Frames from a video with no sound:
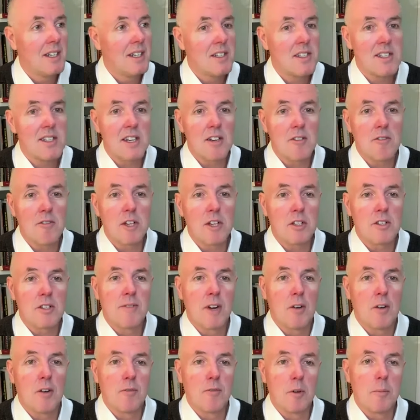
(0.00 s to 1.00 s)
serious
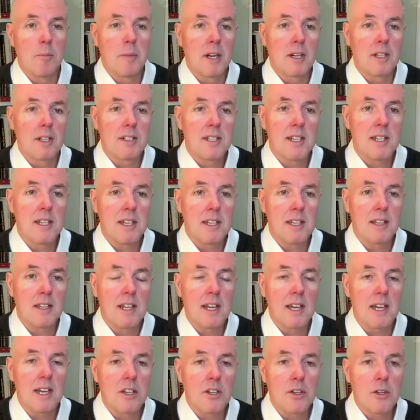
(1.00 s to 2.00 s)
vulnerability in
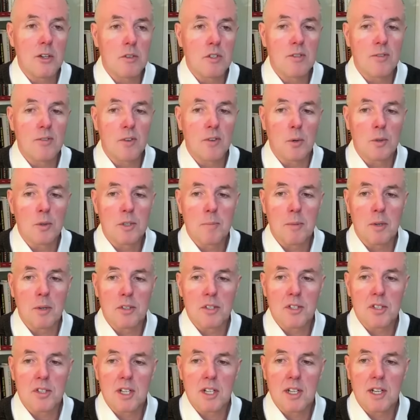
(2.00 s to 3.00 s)
the AU's force
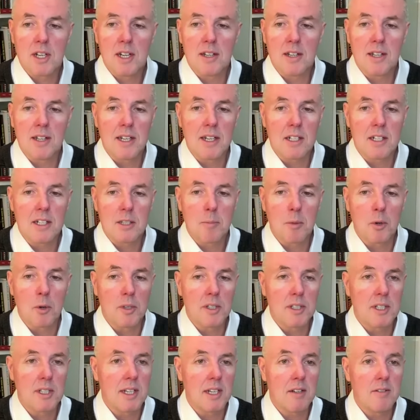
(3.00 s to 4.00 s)
posture, and they
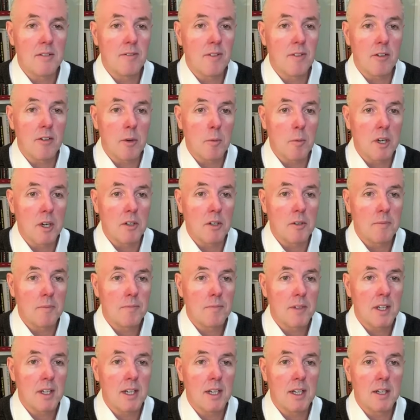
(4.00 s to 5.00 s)
exploited it very well.
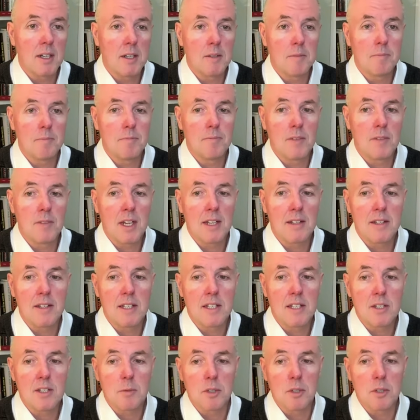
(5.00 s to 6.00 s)
Um, and
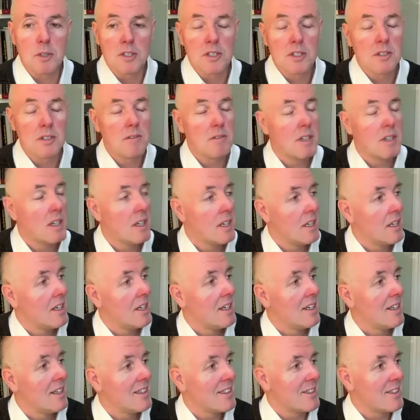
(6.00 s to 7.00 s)
this was,
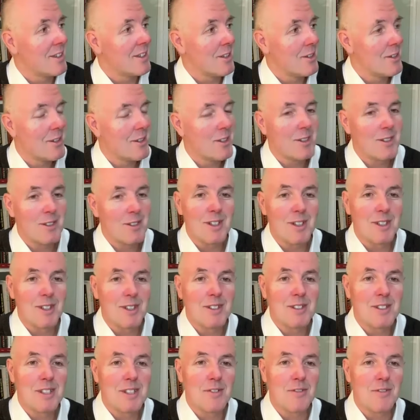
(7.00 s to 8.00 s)
you know, uh,
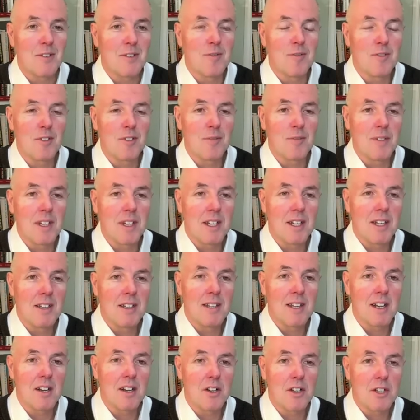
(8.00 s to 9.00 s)
different from the
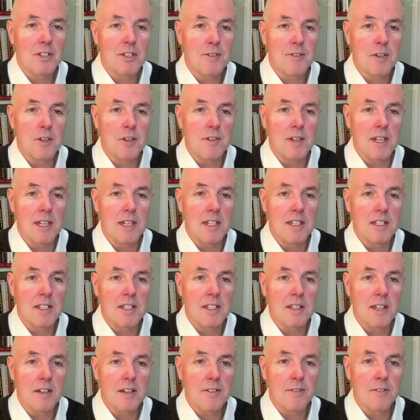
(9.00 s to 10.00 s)
the last few years
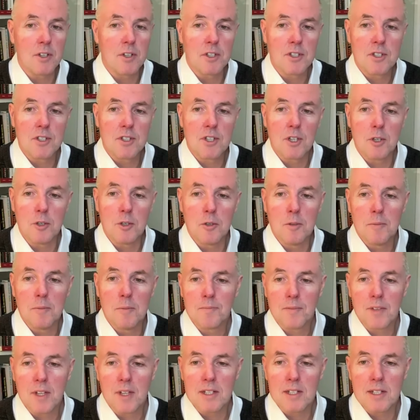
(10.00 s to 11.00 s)
and their first two
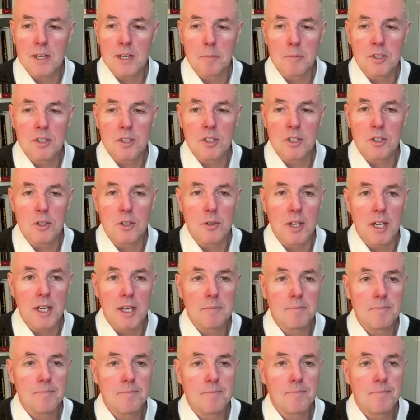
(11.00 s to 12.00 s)
attempts to do that.